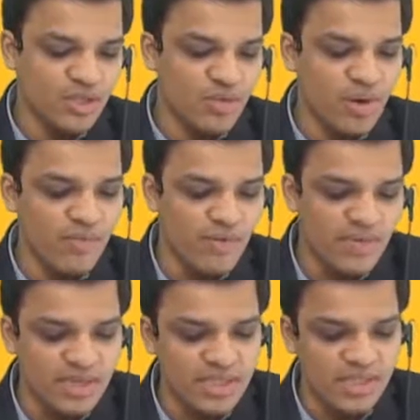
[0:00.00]
So what we
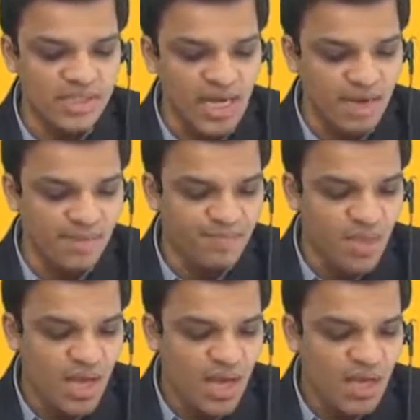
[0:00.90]
will discuss that.
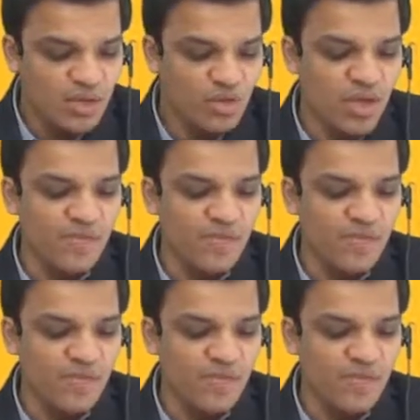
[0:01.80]
So the